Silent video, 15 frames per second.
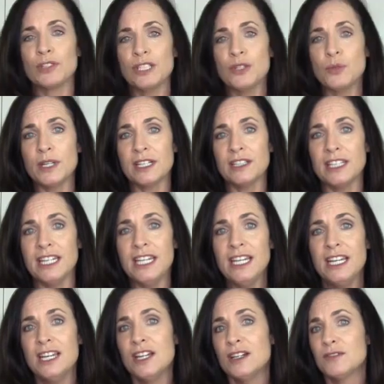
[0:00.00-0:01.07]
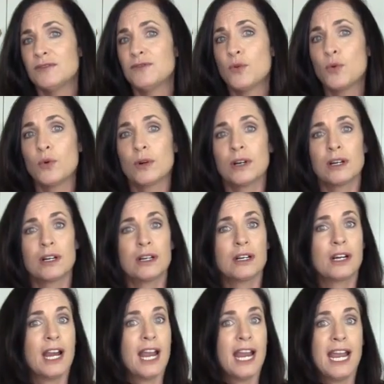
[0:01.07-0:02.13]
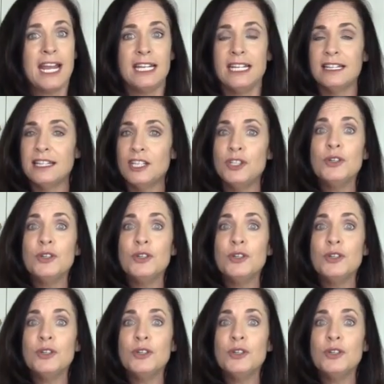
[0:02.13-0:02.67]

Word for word: really quickly for anything.